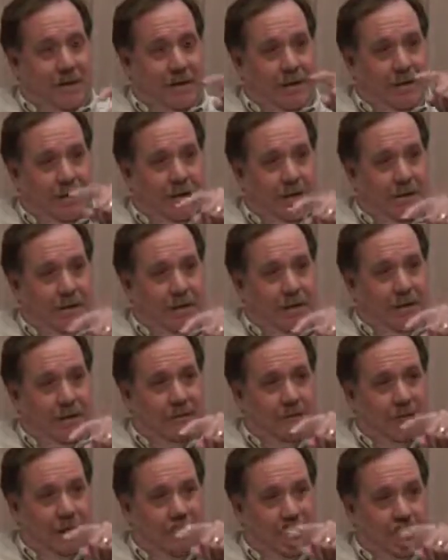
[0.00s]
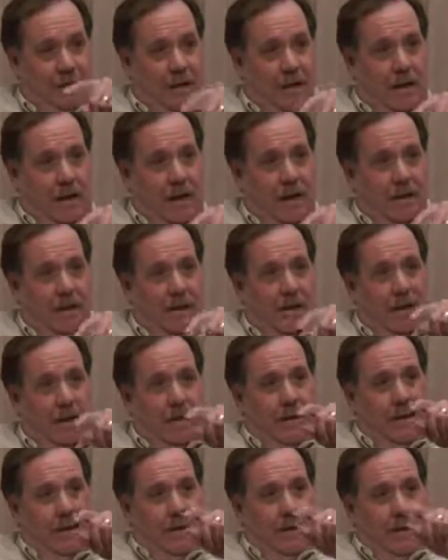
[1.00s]
He got to delay it.
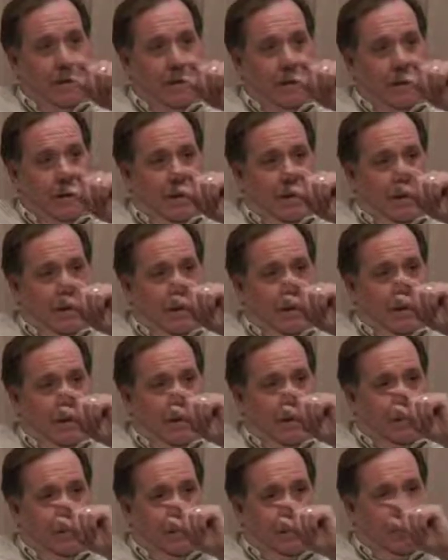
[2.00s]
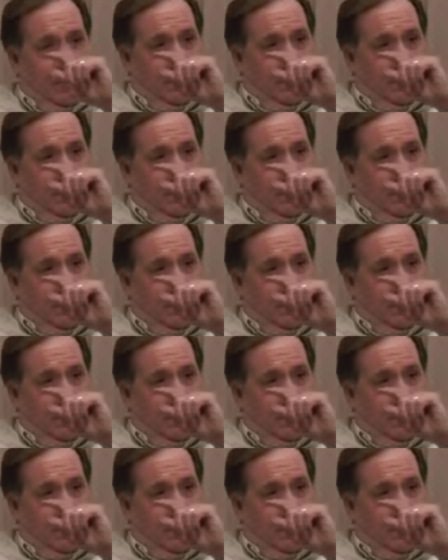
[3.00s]
And